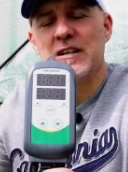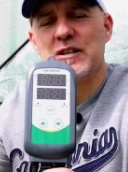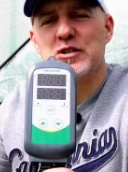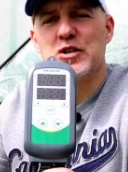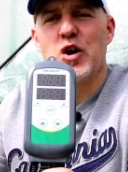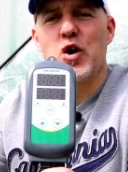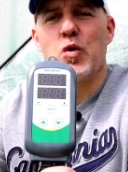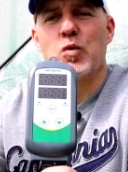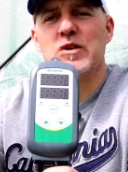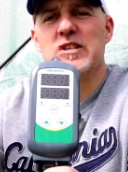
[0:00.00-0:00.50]

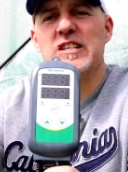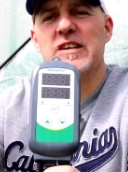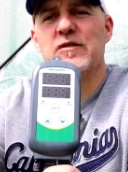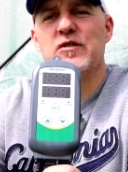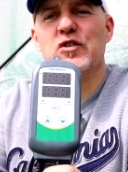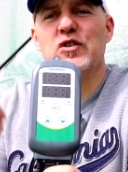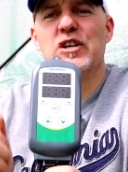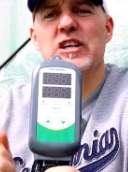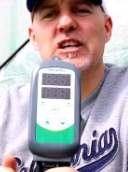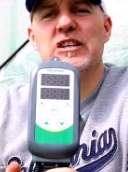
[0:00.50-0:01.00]
So we'll see if
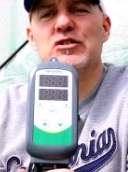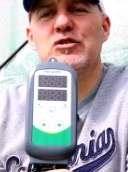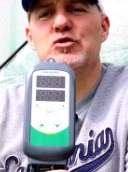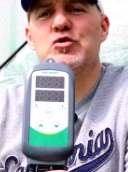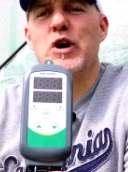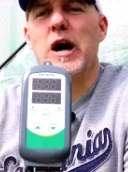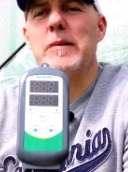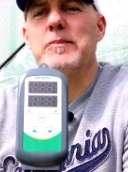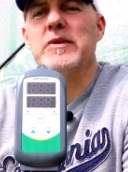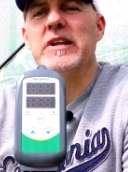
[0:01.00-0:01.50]
we can
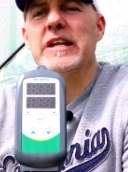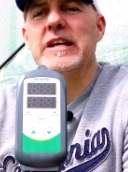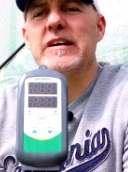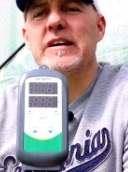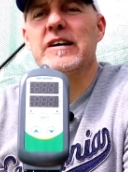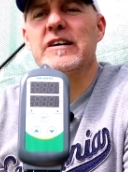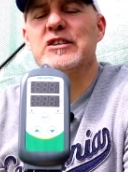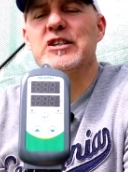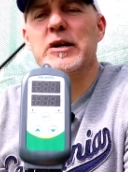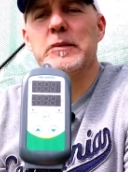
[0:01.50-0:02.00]
drop
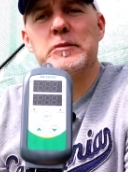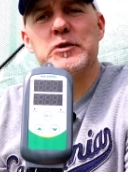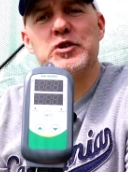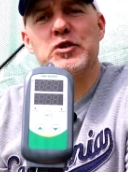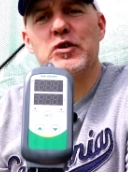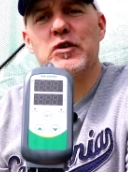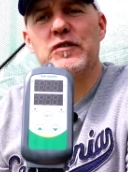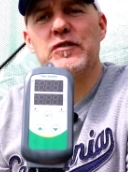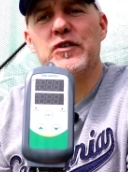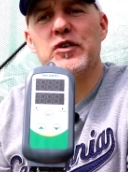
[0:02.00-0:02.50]
the uh,
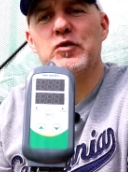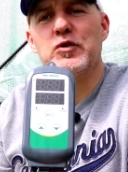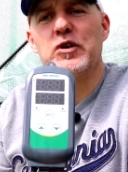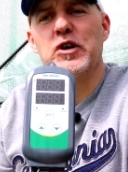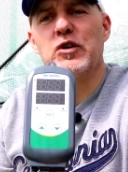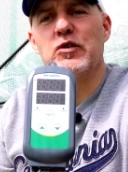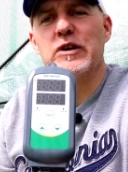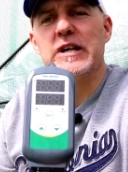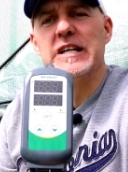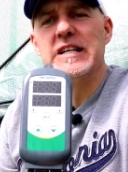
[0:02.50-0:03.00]
temperature a few
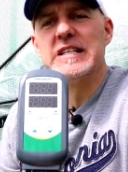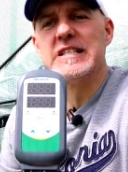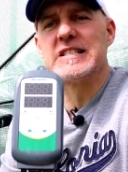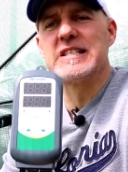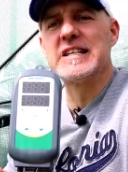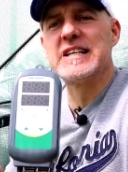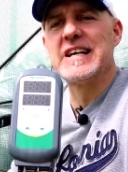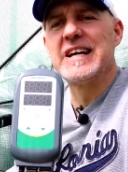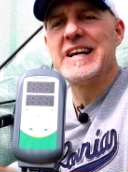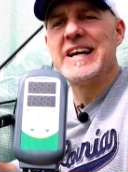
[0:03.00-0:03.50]

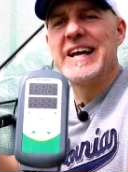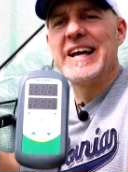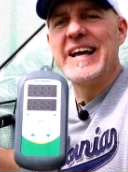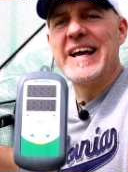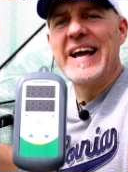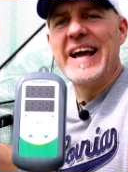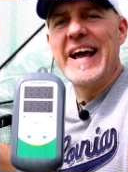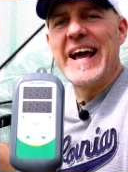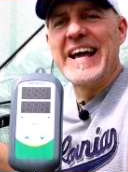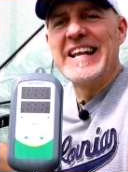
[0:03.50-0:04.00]
degrees
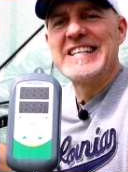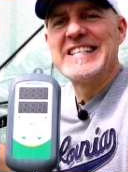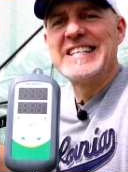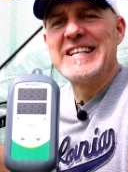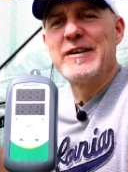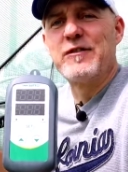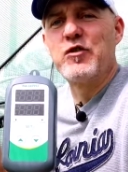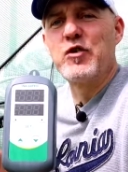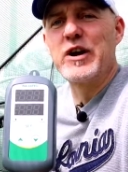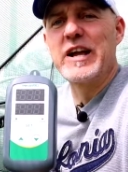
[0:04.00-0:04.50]
and
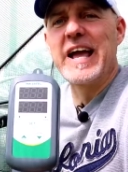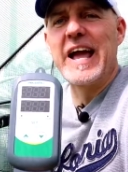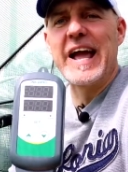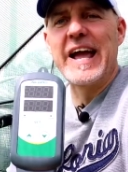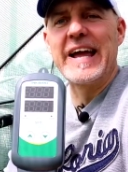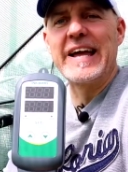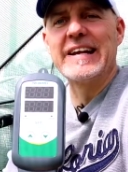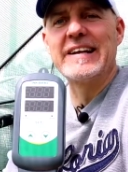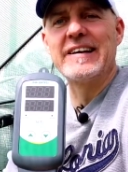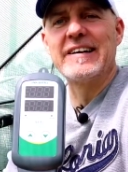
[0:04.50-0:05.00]
see if we
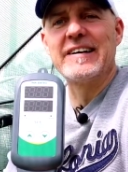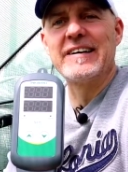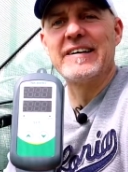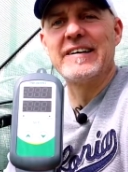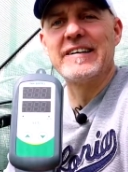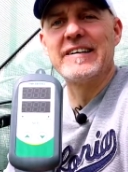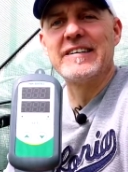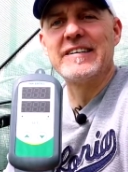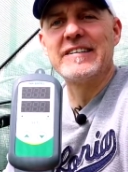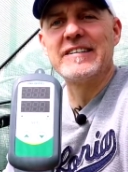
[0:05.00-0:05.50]
can't
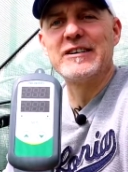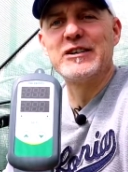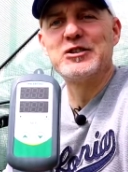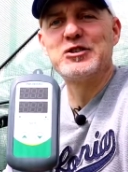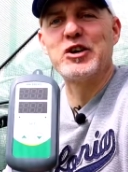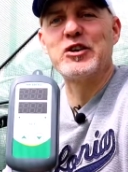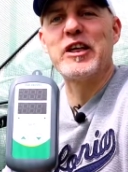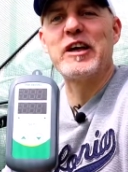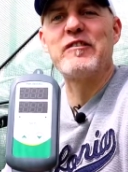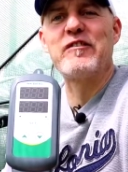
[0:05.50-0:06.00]
uh,
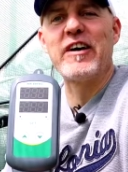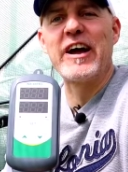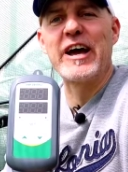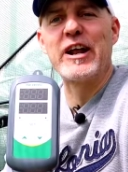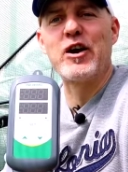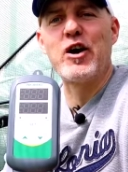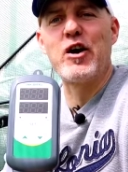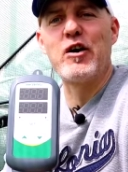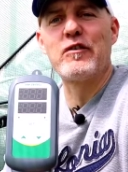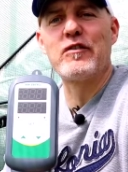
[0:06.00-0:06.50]
shut that
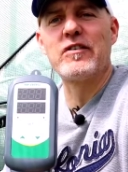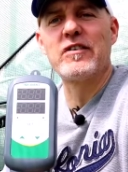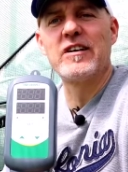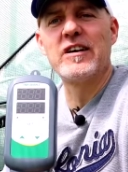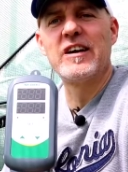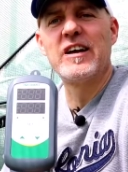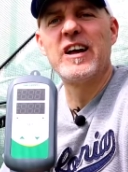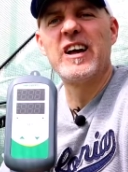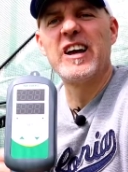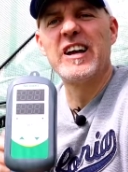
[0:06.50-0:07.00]
fan
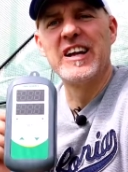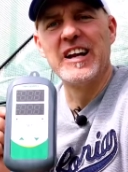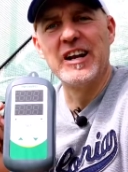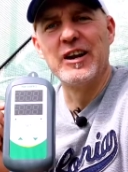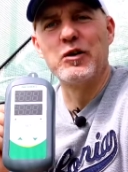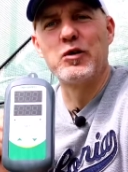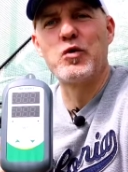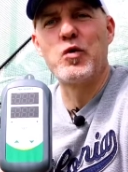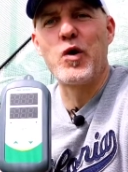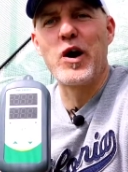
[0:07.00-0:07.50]
off, get a
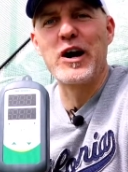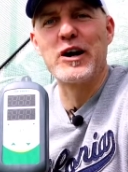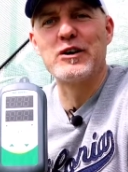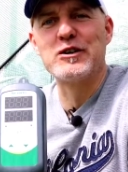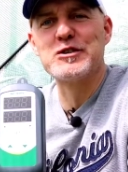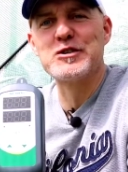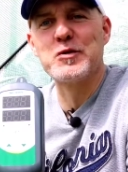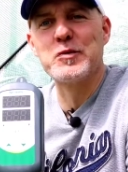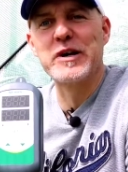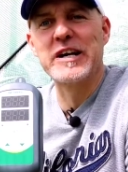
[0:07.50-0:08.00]
little quieter
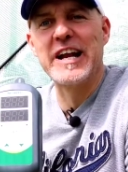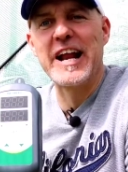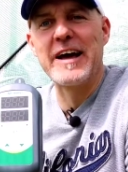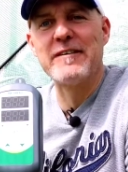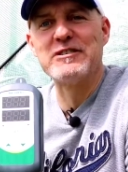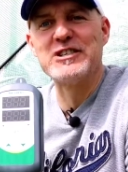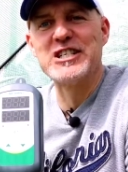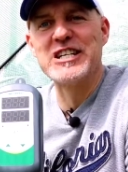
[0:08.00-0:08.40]
so we can have a